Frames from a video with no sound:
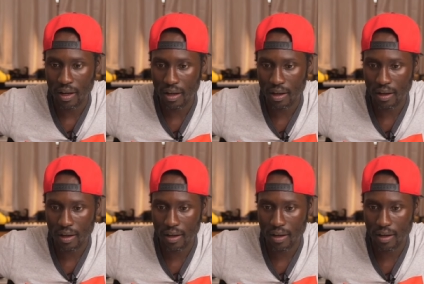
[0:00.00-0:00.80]
Uh,
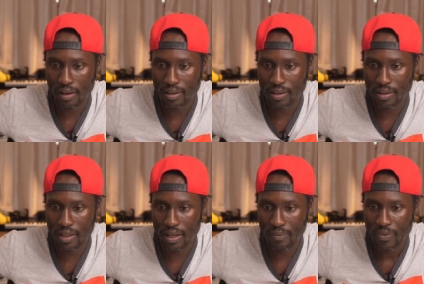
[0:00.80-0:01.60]
da, da,
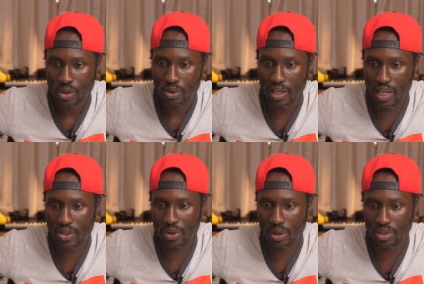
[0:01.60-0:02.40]
da. So
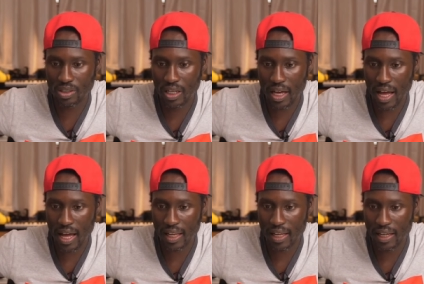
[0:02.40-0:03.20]
Israel also said I, uh,
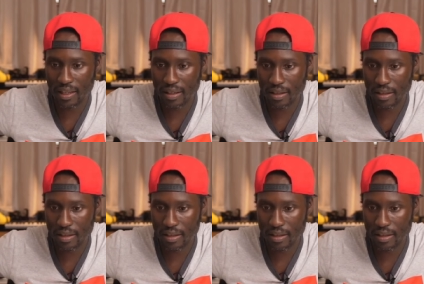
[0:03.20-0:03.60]
I like